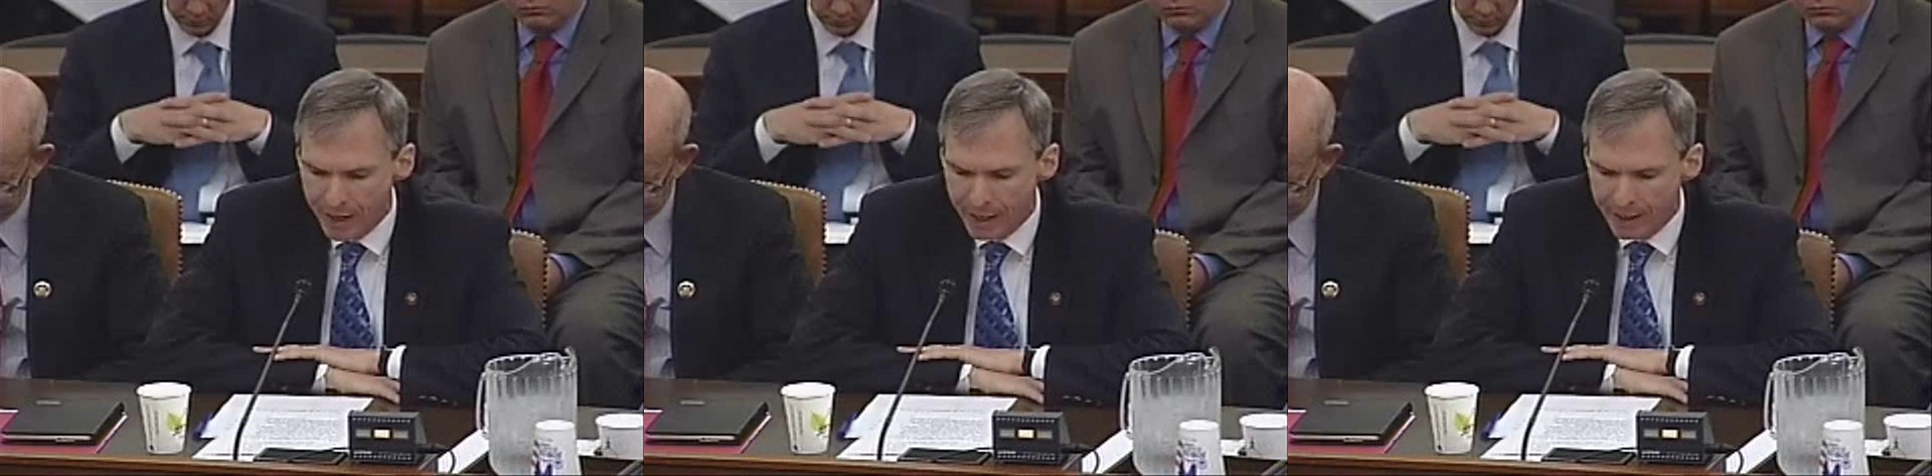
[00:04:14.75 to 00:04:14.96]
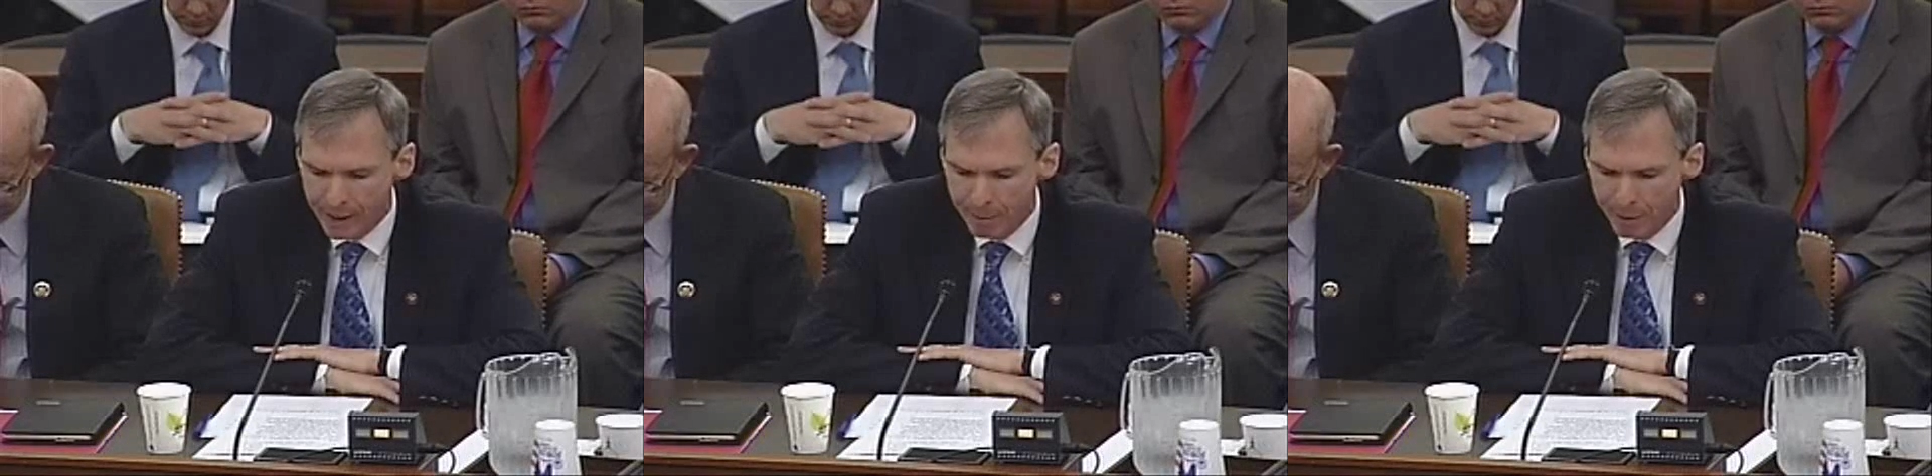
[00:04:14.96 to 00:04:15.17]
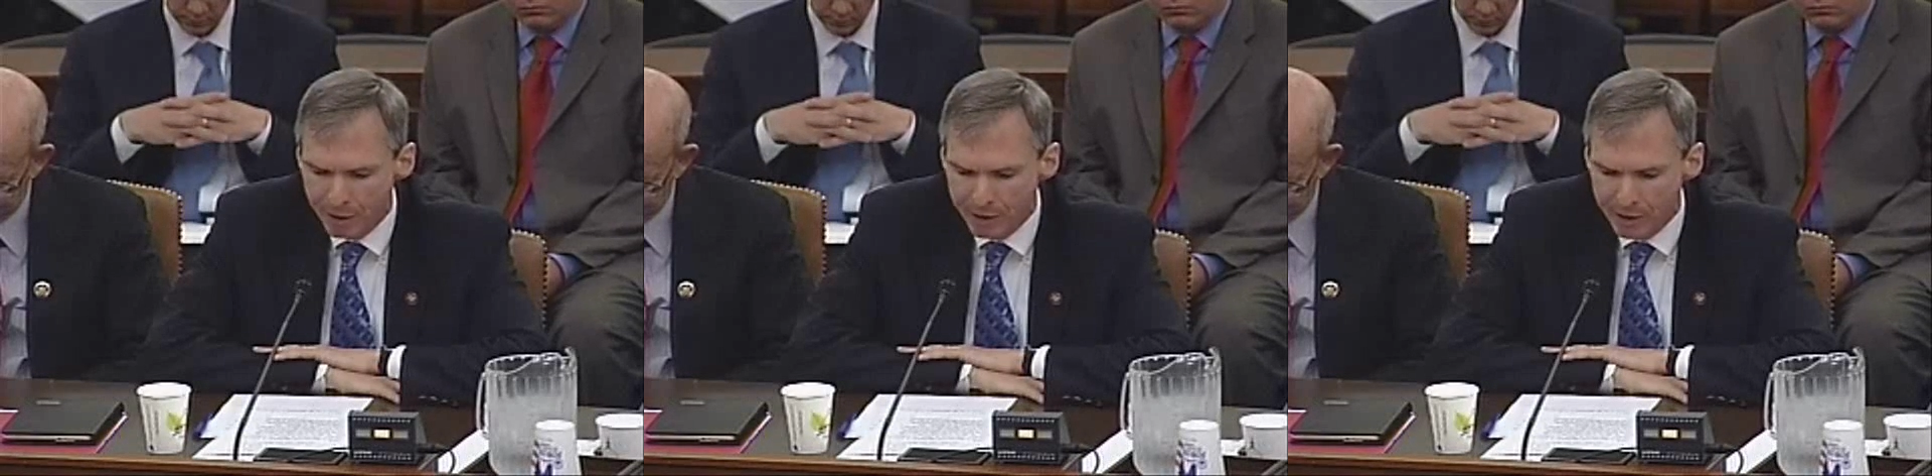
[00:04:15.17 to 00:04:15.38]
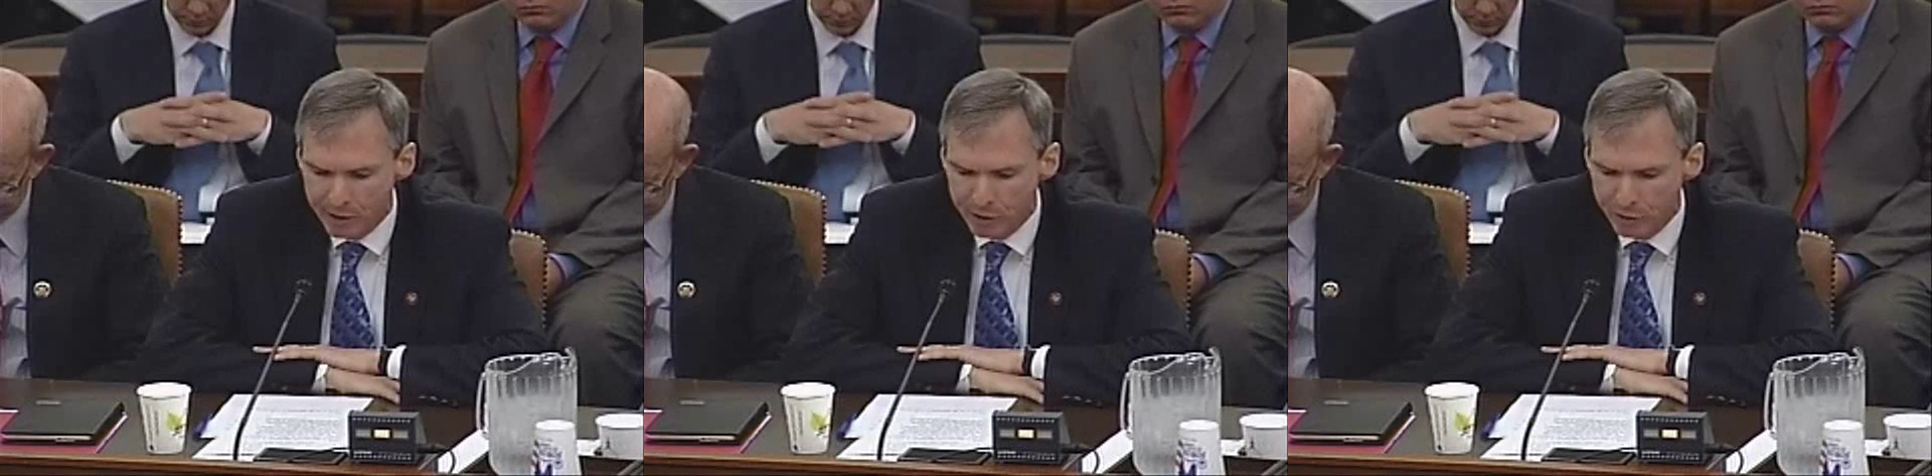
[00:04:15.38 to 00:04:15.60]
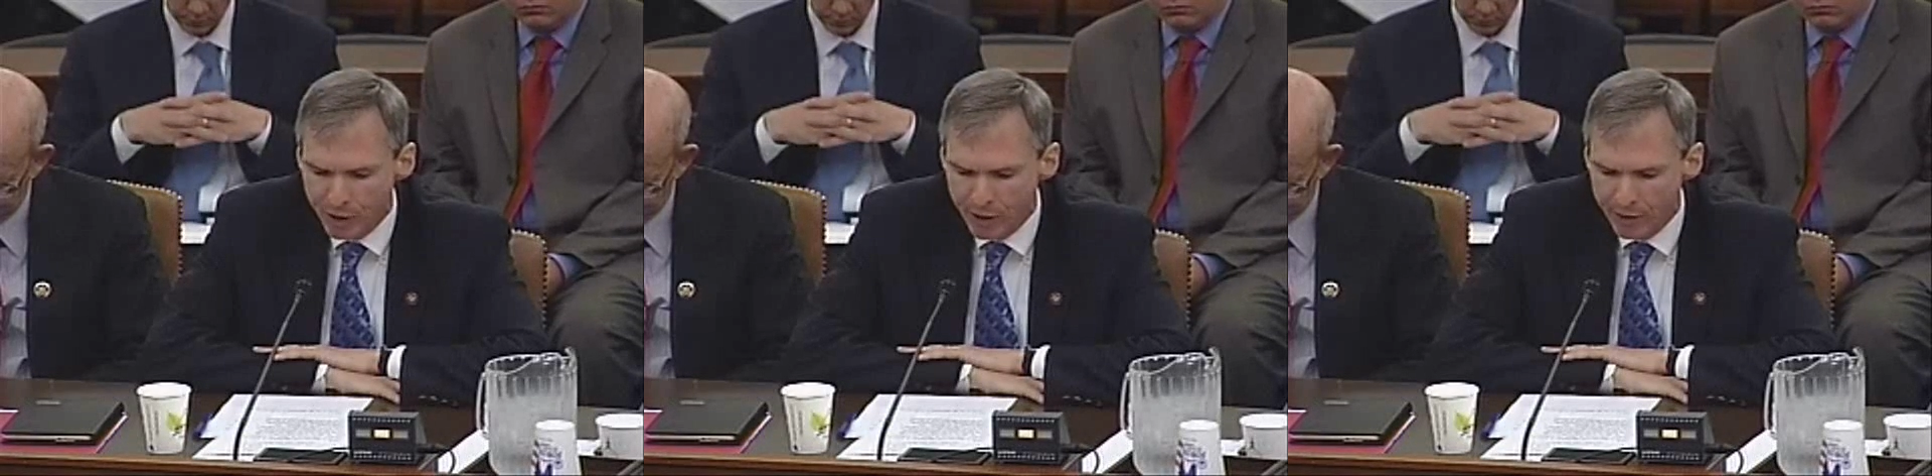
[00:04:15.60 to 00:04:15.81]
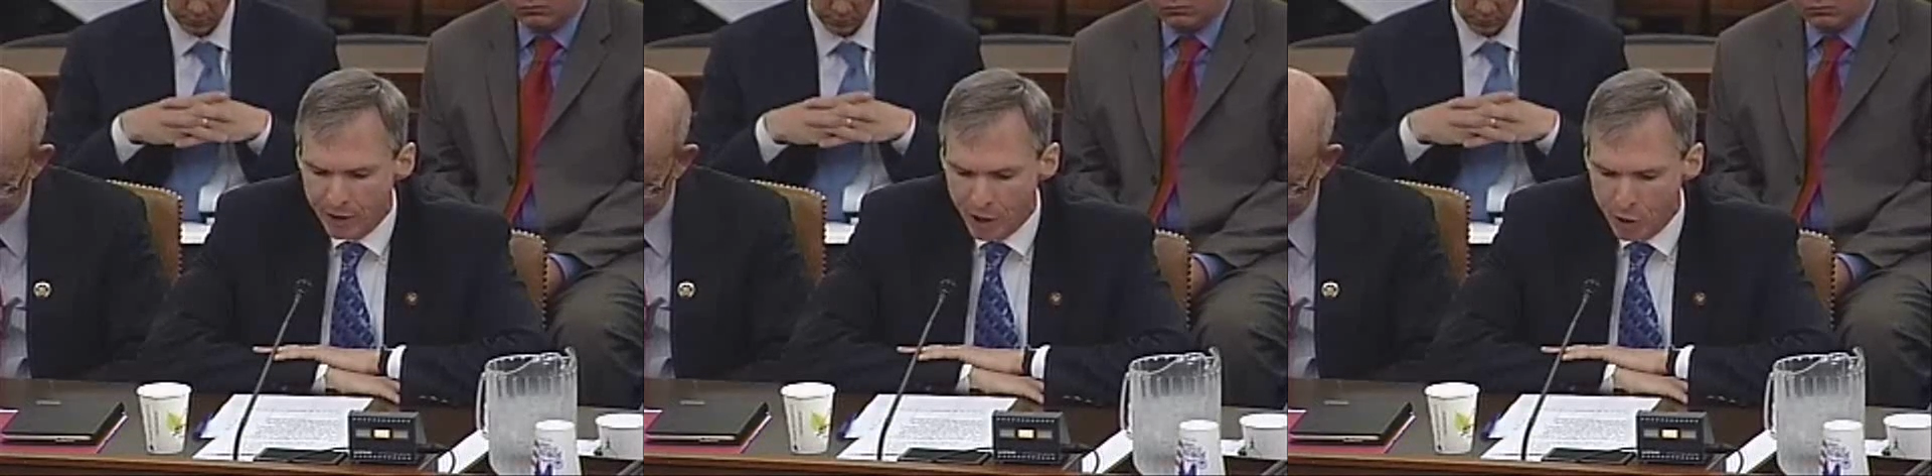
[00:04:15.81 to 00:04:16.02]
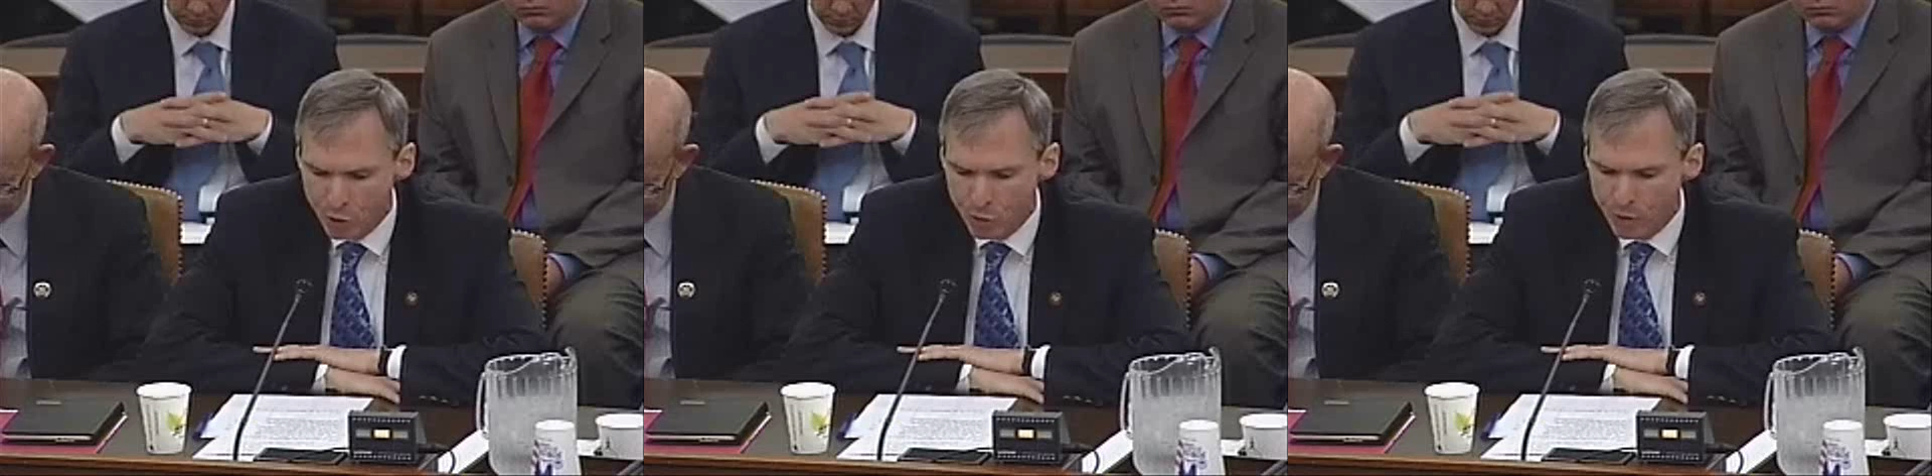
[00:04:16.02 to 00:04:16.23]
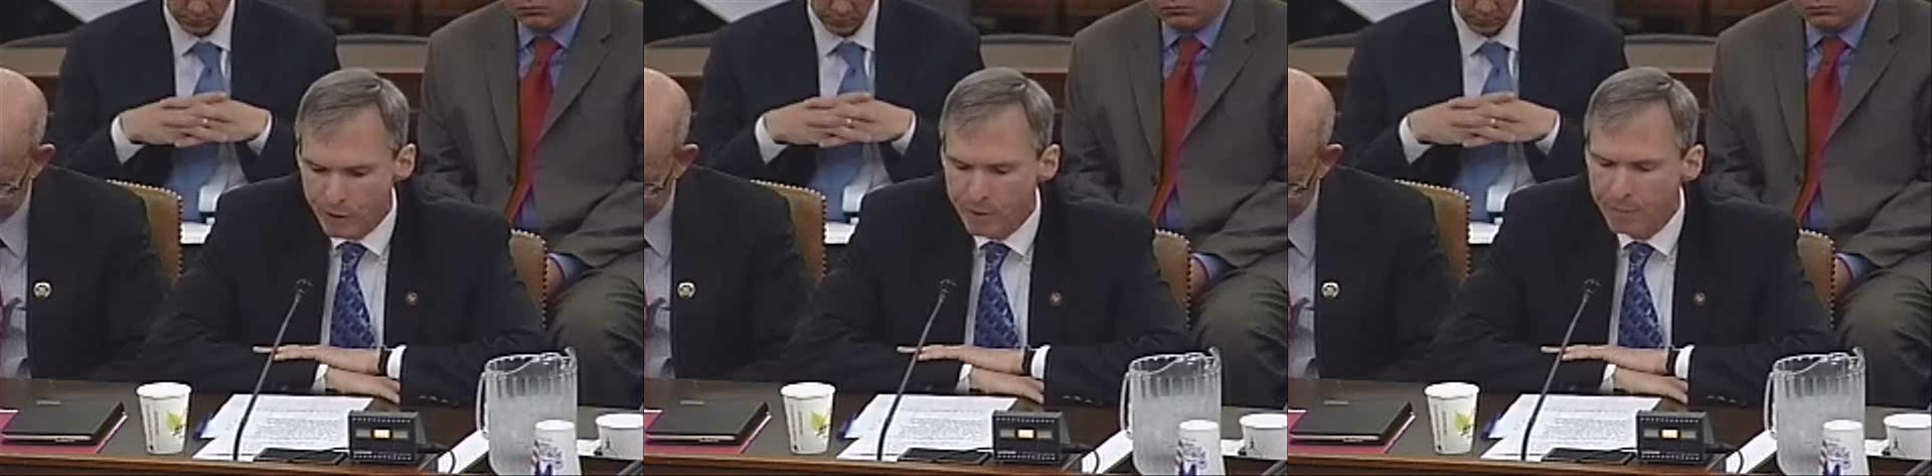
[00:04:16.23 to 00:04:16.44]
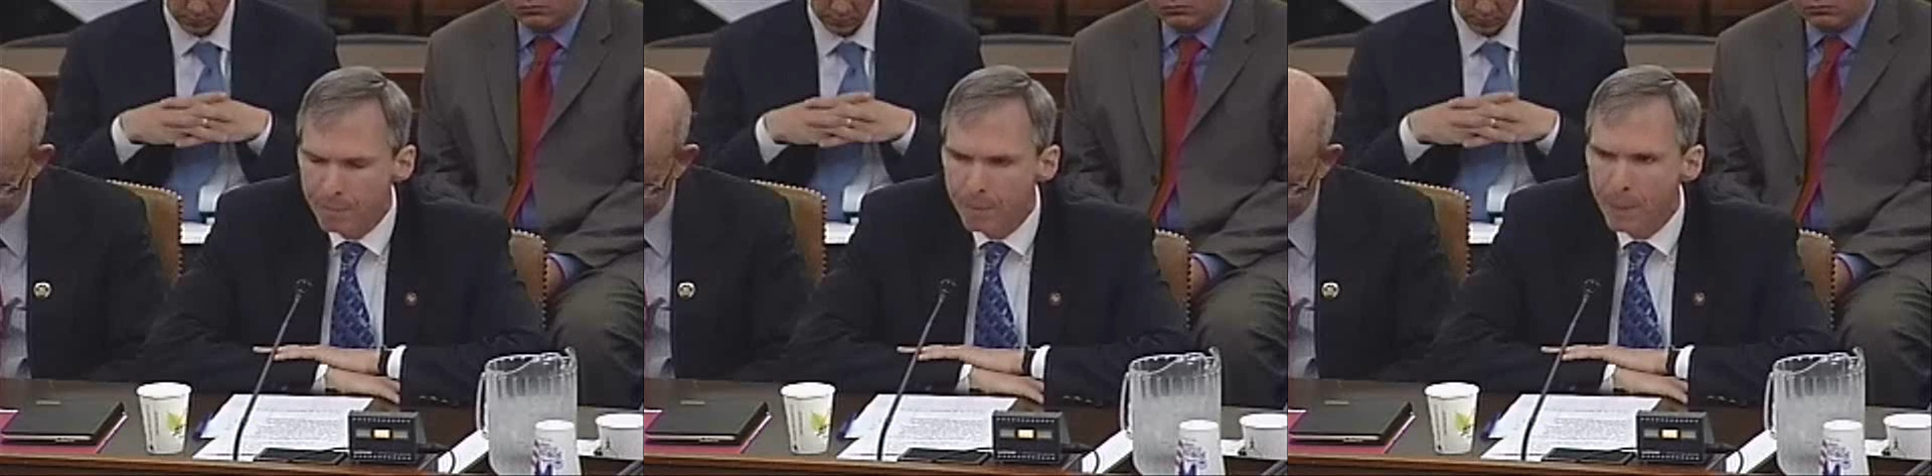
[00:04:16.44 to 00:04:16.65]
academic leaders around the country,